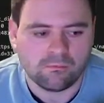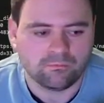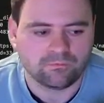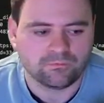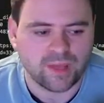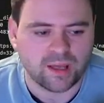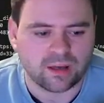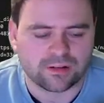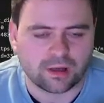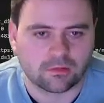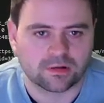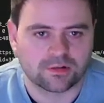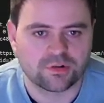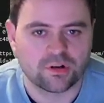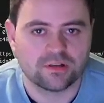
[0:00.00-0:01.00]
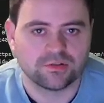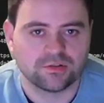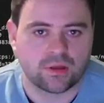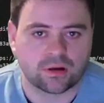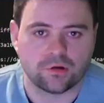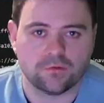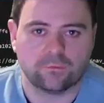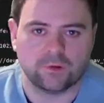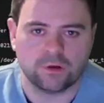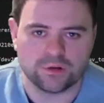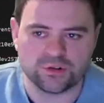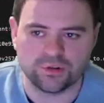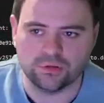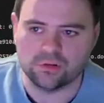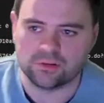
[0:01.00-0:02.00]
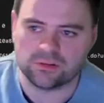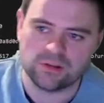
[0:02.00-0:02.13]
Next, I'm going to try and do that conversion. So let's